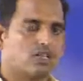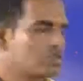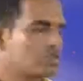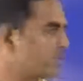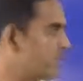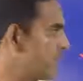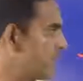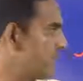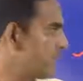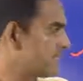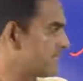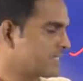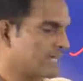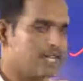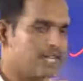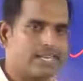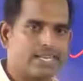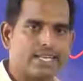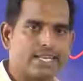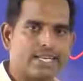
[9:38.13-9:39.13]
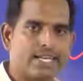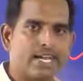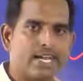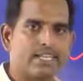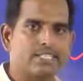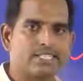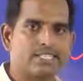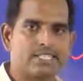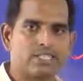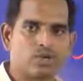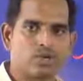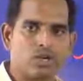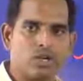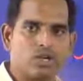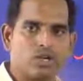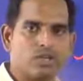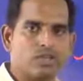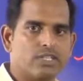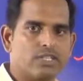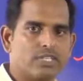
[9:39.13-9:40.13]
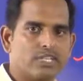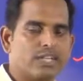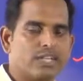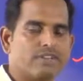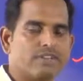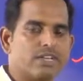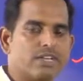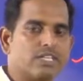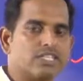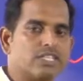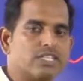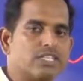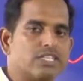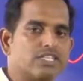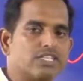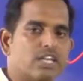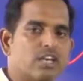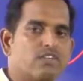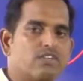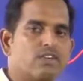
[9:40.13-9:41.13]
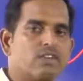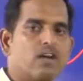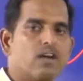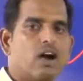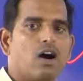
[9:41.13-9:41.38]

So when I say an array, as I told you in the definition itself,